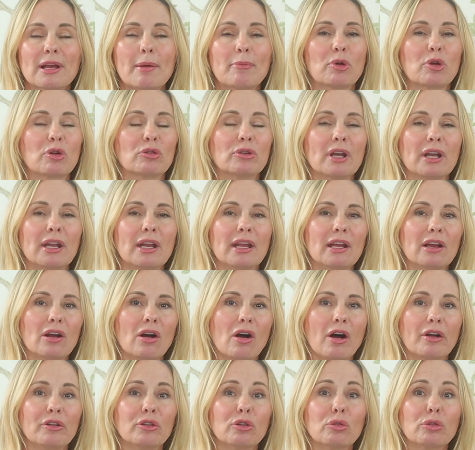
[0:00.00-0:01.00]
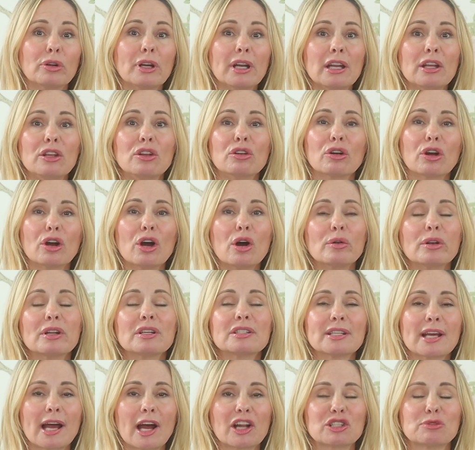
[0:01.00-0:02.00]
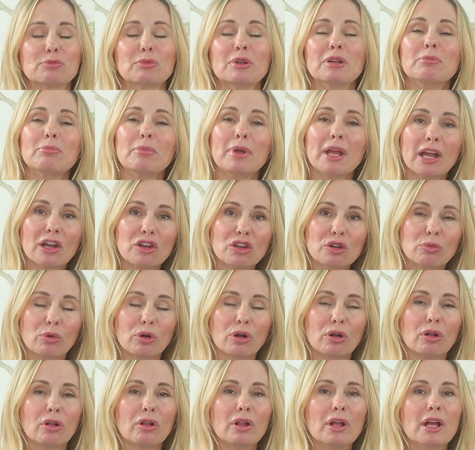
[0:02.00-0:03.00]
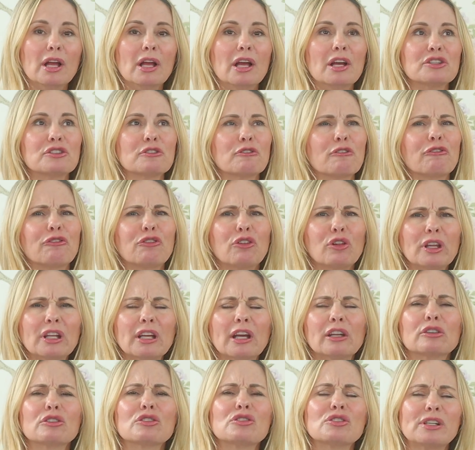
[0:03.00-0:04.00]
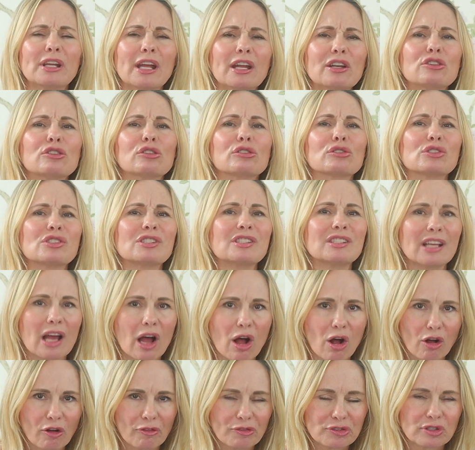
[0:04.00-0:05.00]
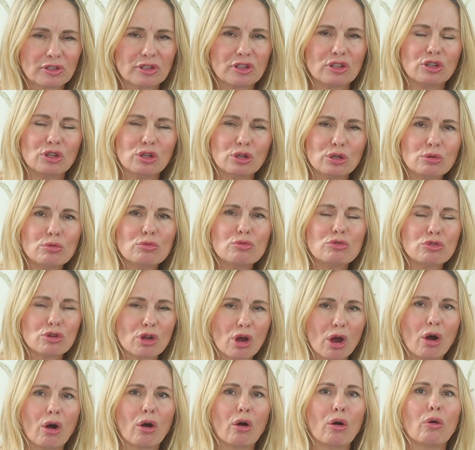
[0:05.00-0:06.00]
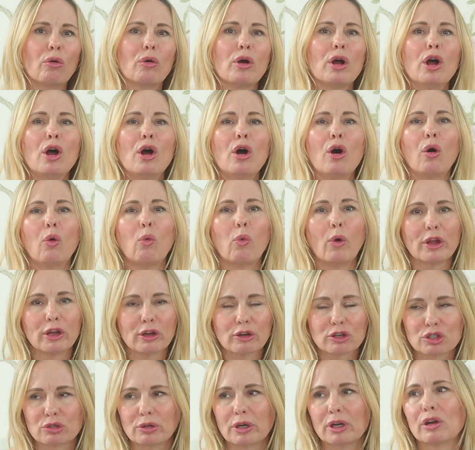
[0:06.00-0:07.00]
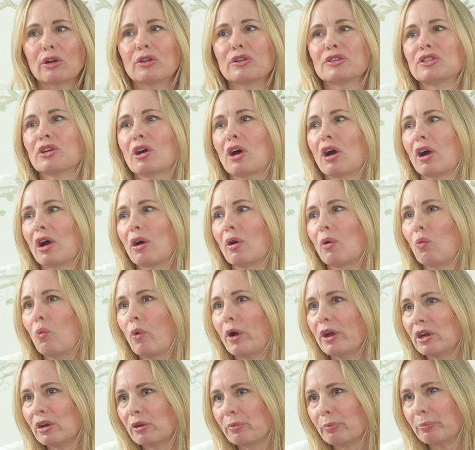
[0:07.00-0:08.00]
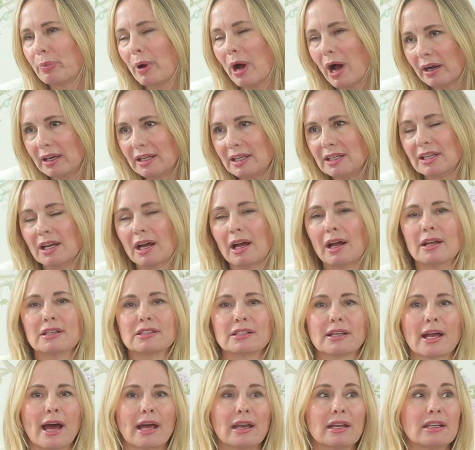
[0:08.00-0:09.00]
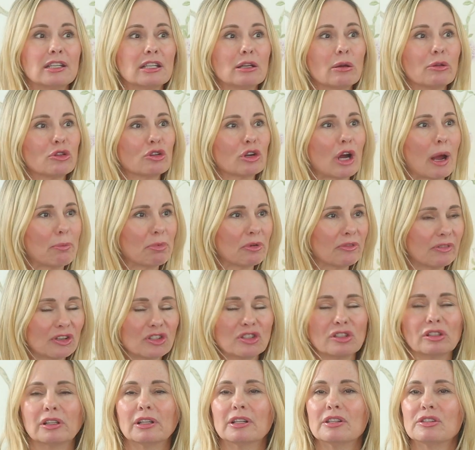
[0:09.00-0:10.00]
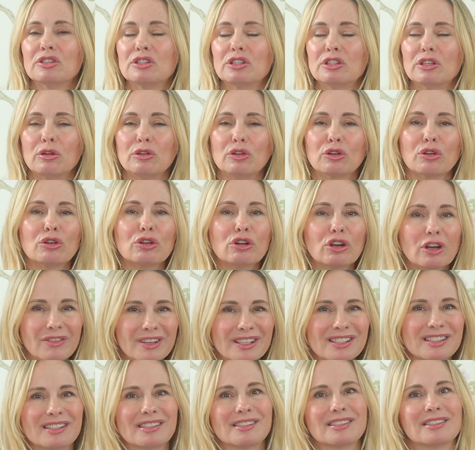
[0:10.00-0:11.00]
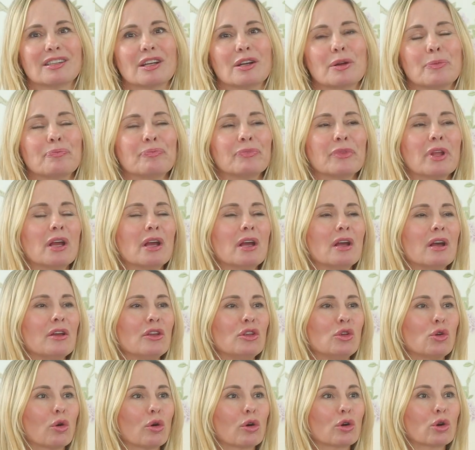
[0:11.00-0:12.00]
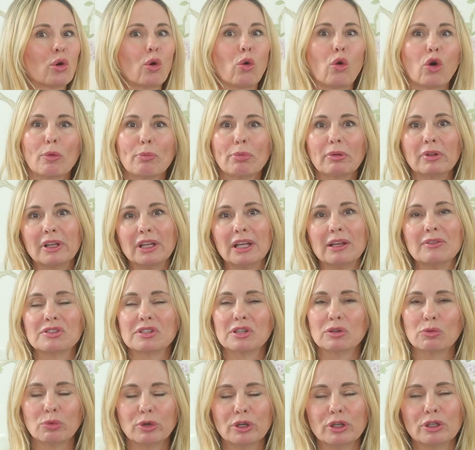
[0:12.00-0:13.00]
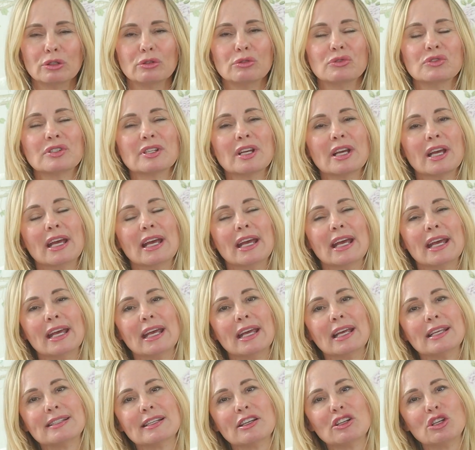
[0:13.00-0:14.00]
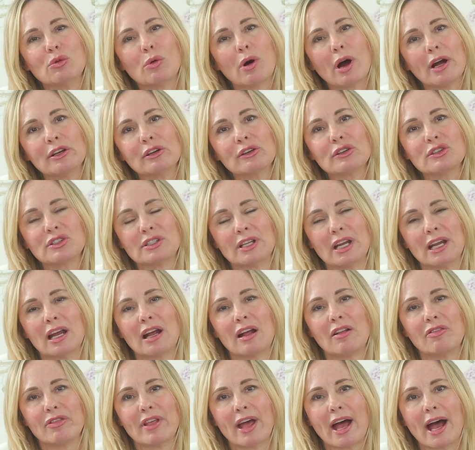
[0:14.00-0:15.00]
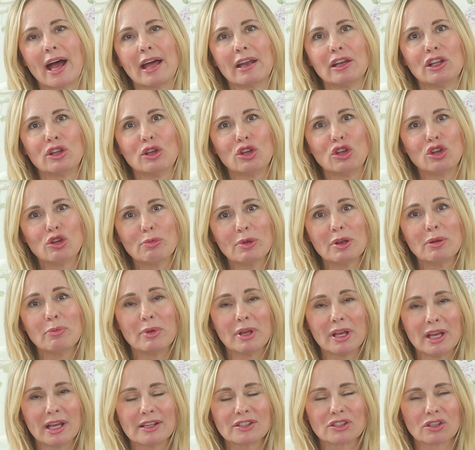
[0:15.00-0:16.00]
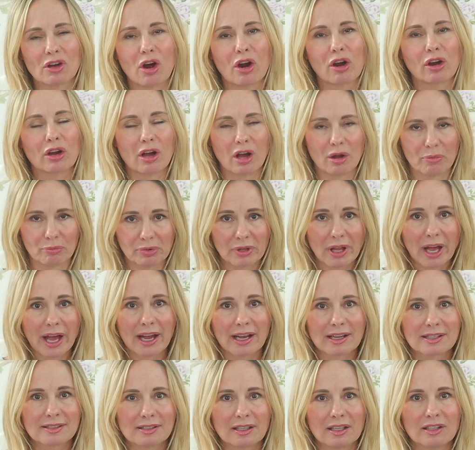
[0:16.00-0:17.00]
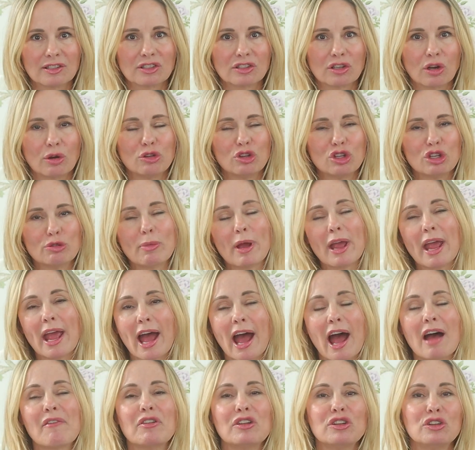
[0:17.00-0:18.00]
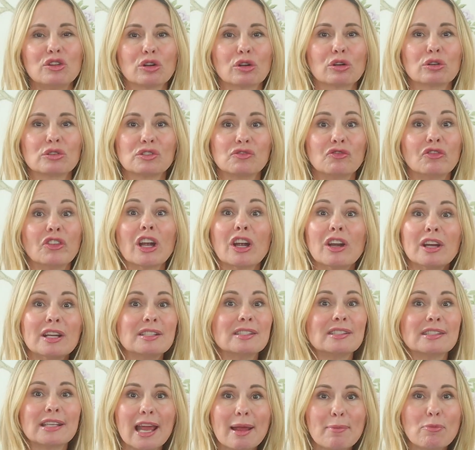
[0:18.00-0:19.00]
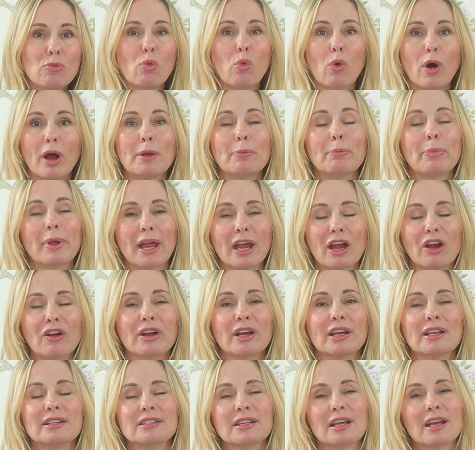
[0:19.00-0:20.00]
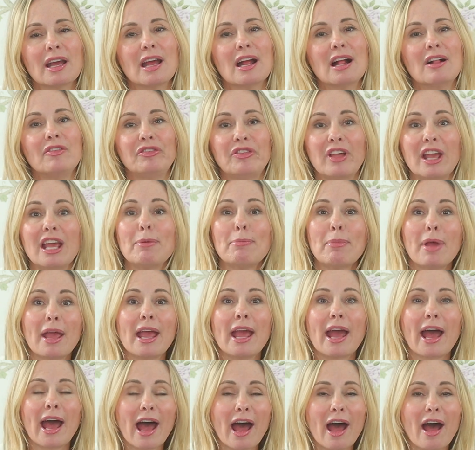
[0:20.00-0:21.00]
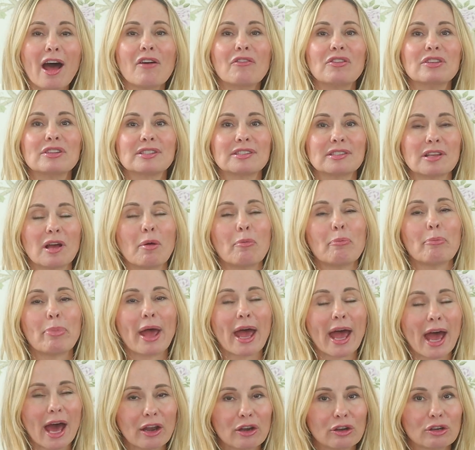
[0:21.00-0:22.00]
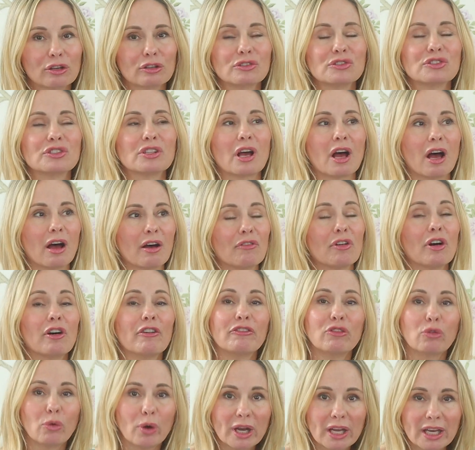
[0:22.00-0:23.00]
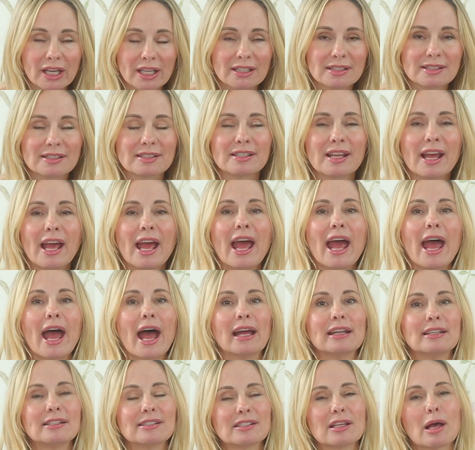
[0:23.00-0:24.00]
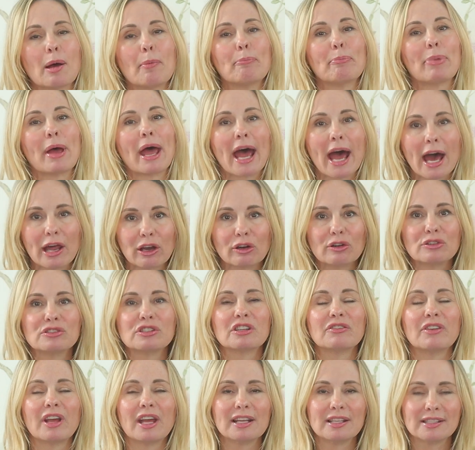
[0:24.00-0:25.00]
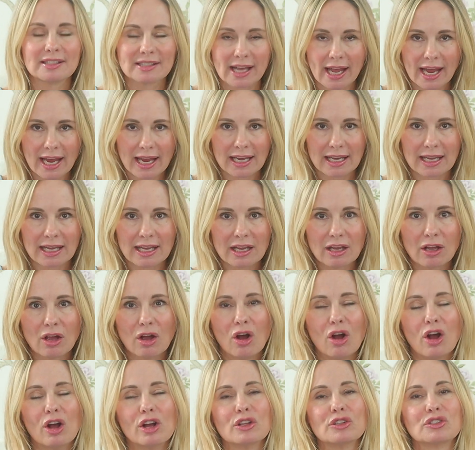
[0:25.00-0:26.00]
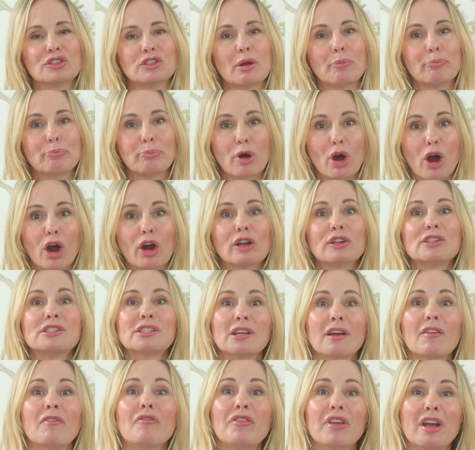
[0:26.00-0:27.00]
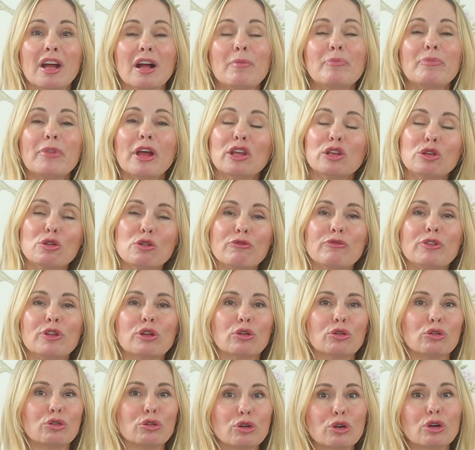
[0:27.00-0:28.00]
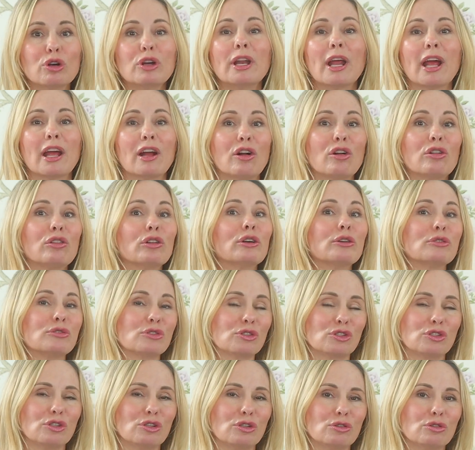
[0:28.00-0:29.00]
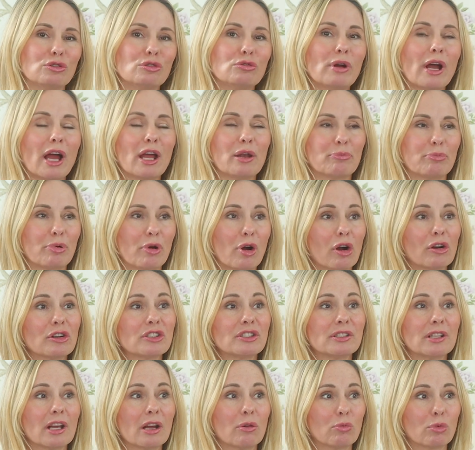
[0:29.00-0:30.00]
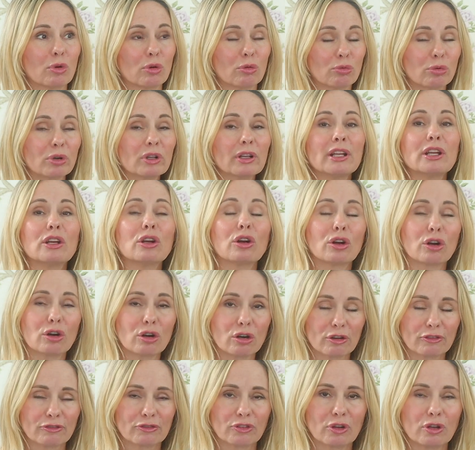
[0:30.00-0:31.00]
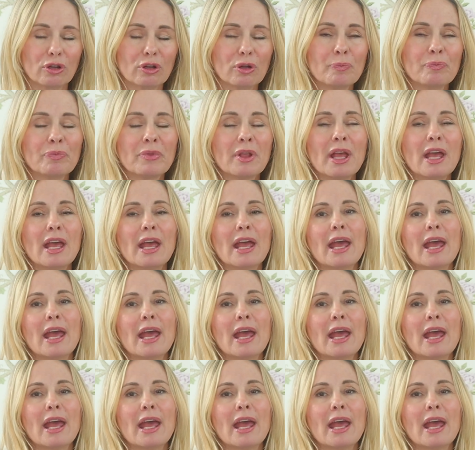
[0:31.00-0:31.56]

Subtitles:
I'm creating on creating your own attachment manual to fully understand yourself so that you know what your triggers are, what your body does, how to deal with your hypervigilance, your nervous system, your core beliefs and wounds, is that you understand that human beings are complex. And so you may have in your very same one parent, they may have some patterns of avoidance and some patterns of anxiety, some parts of them that you feel good and close to, and parts that were really hurtful.